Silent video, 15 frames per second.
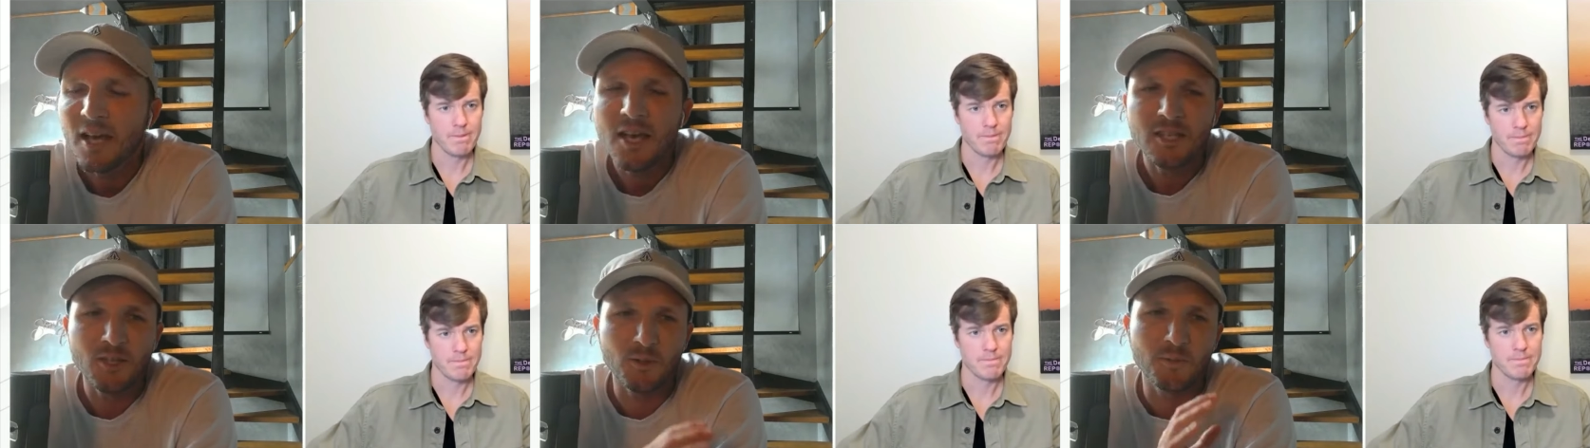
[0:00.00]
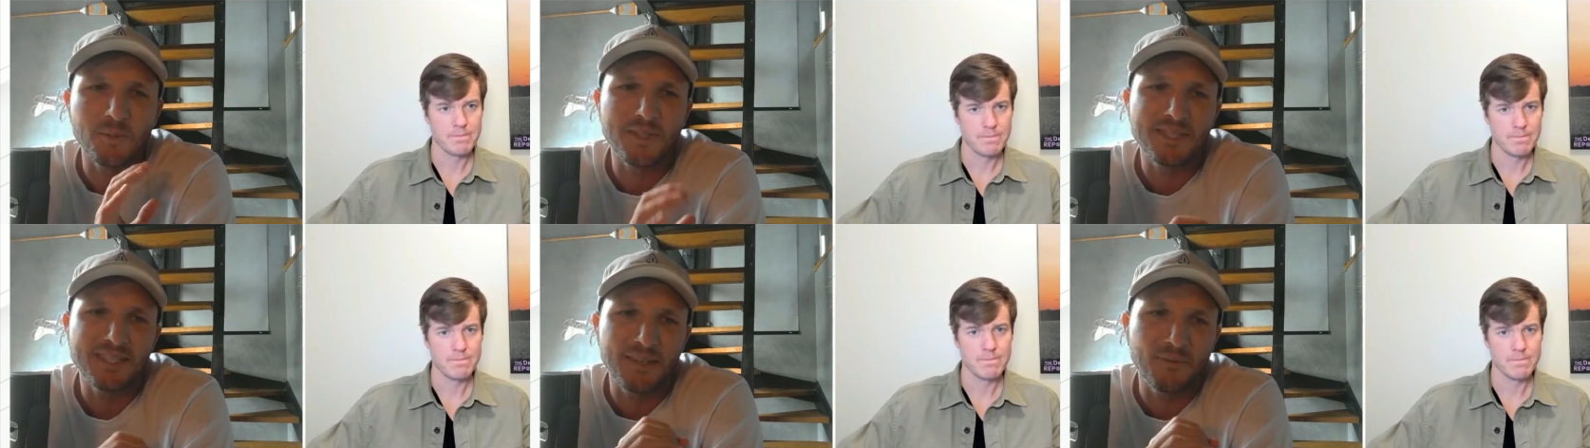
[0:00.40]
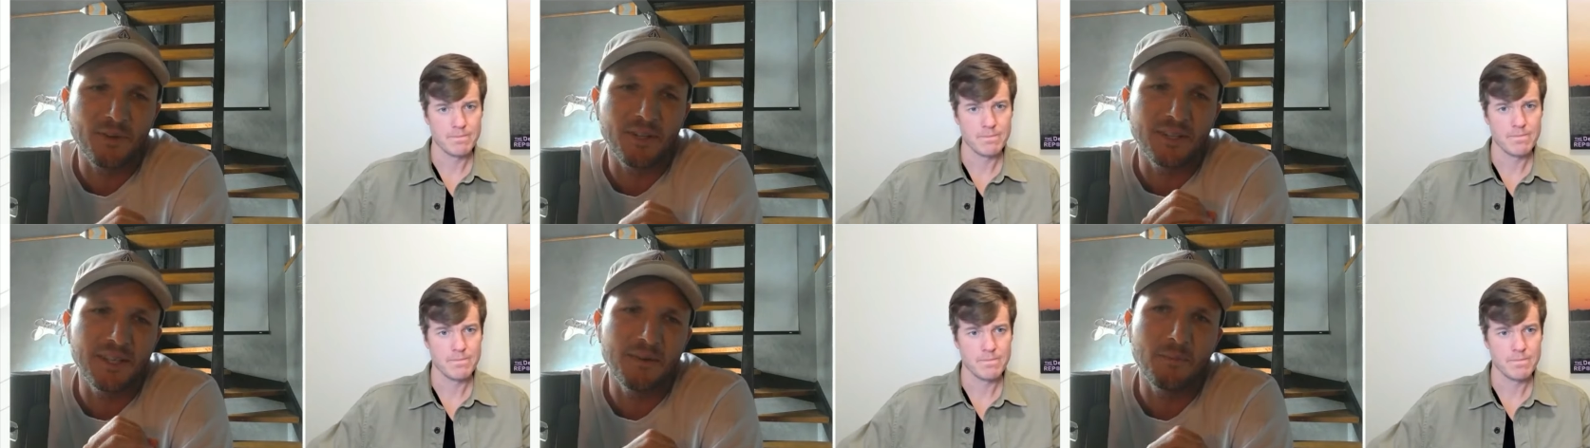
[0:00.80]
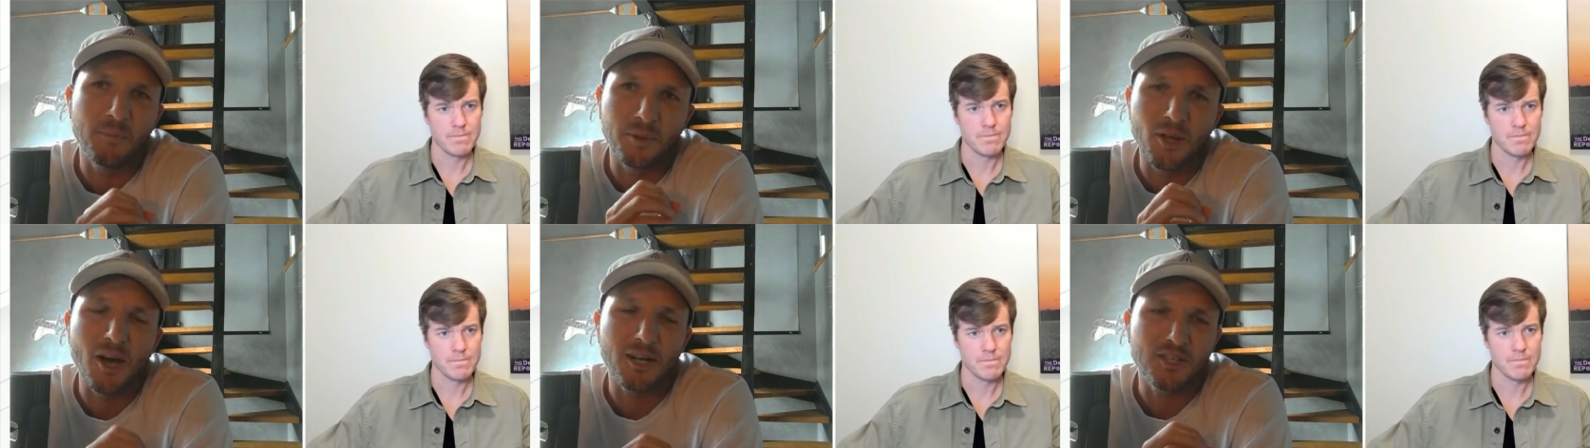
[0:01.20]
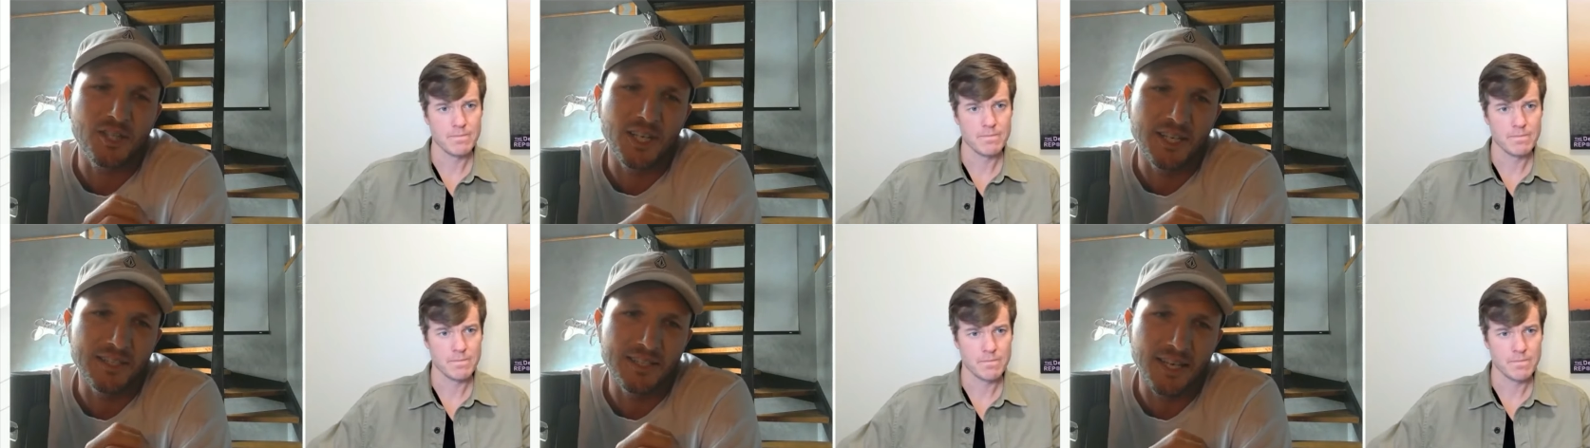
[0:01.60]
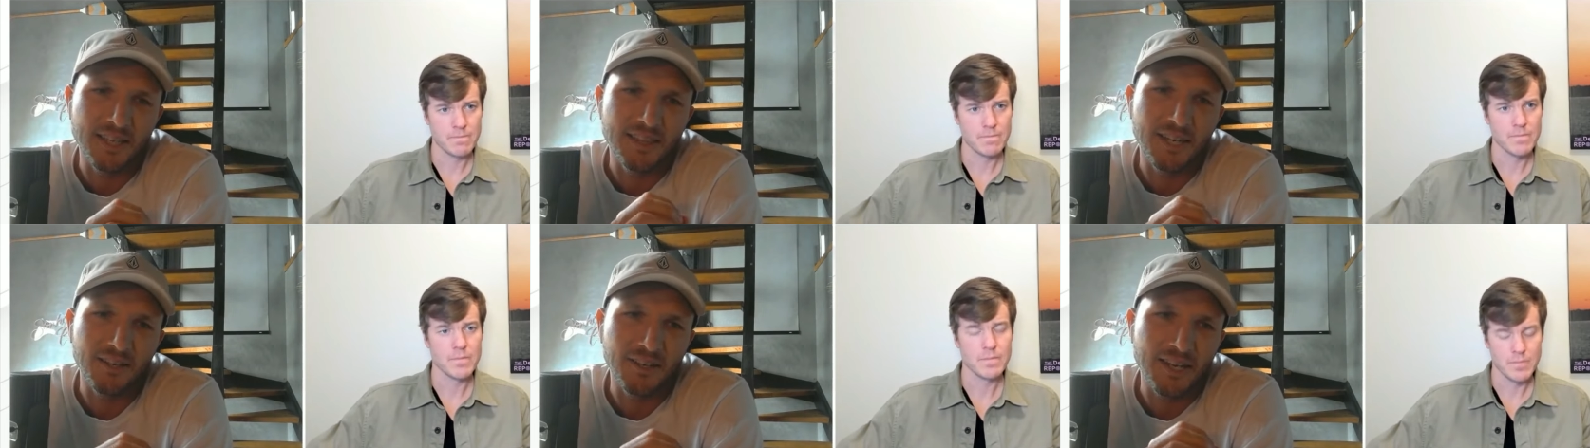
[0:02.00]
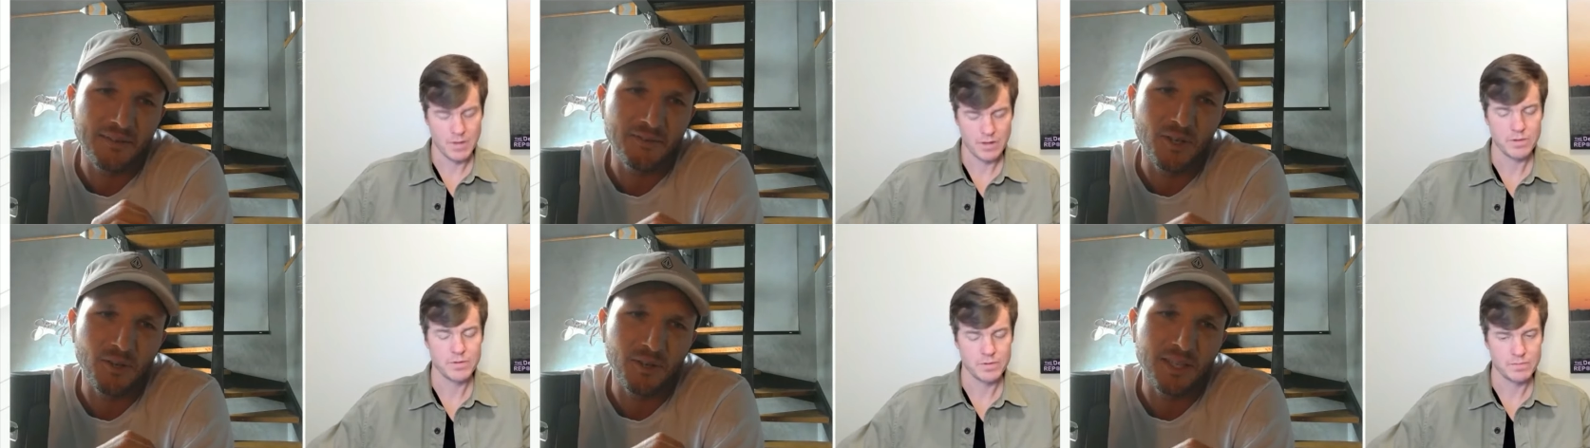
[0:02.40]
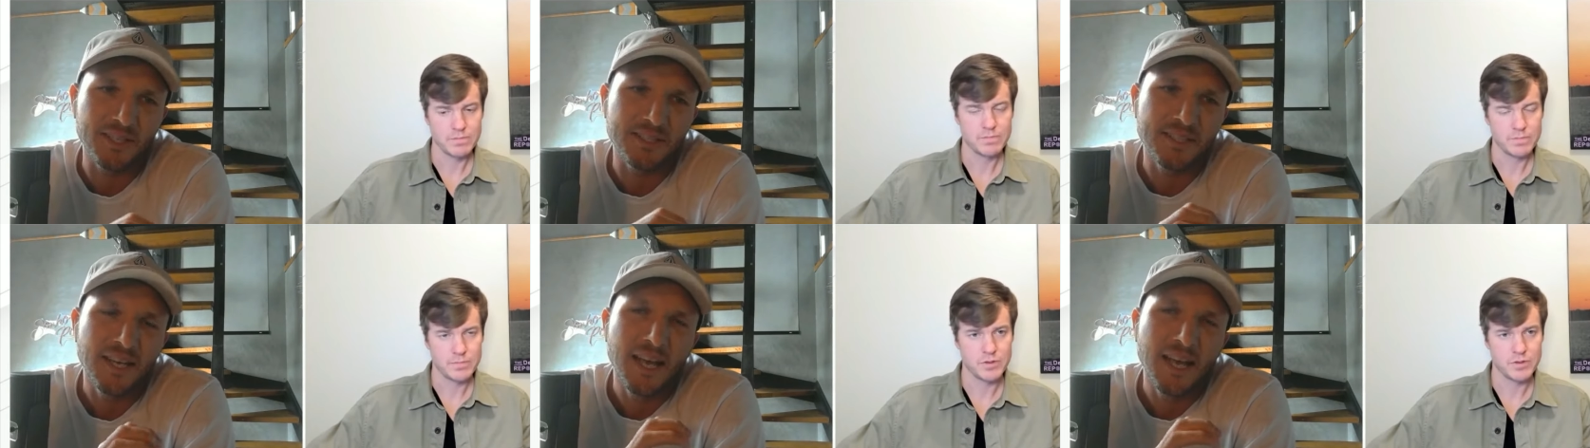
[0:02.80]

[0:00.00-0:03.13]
Speaker 1: So specifically blockchains and their native tokens,